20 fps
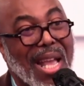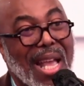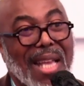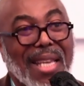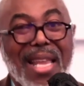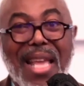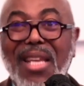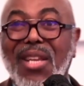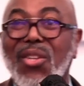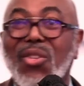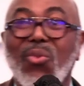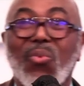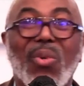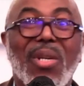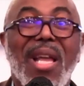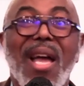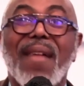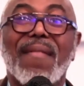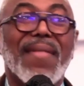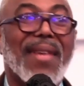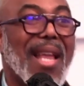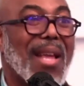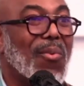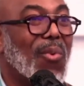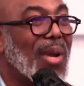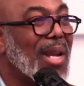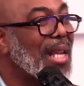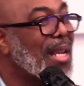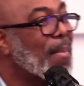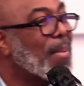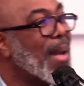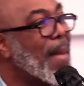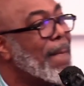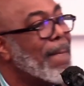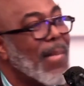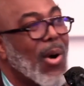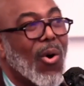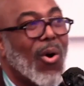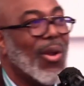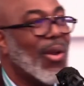They could do whatever they want. They could put a
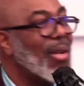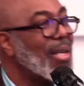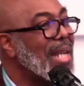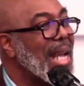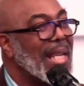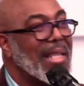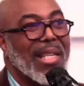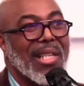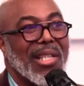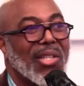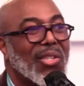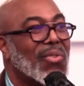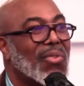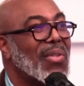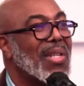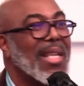mall on 19th Street.